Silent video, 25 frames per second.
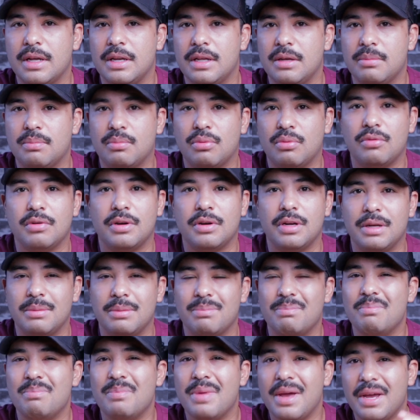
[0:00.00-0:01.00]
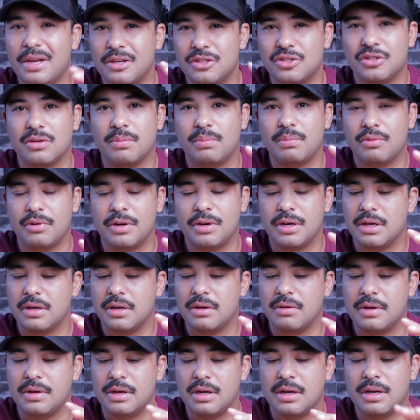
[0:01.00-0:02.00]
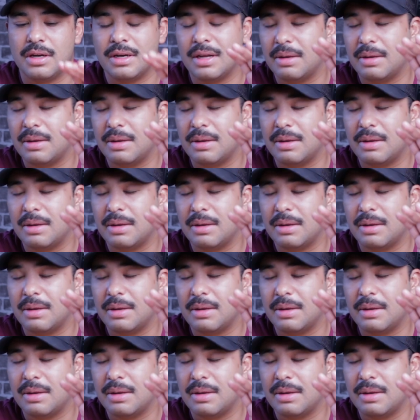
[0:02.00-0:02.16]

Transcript: any major printing going on.